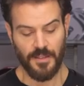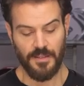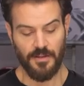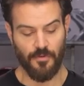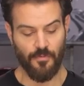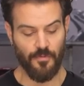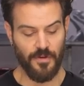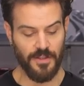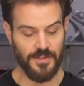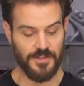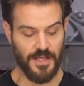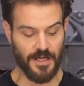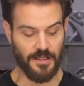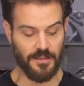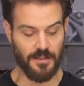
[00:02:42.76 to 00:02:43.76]
They're really
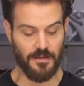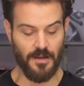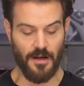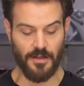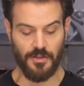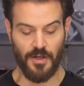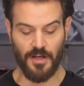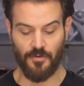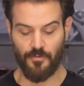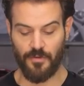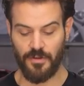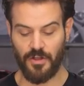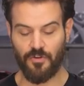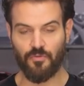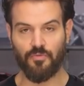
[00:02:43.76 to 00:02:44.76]
second to none, and you get a
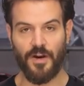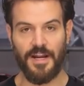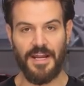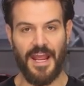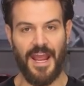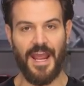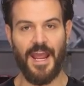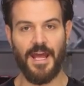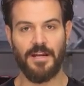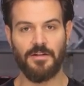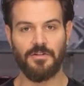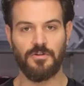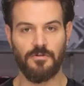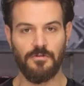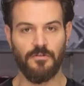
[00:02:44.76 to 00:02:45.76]
really great
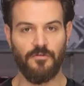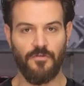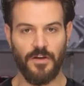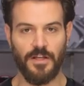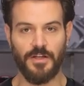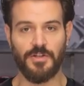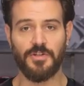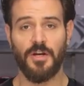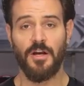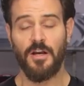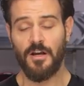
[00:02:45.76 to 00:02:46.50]
hand to the finish.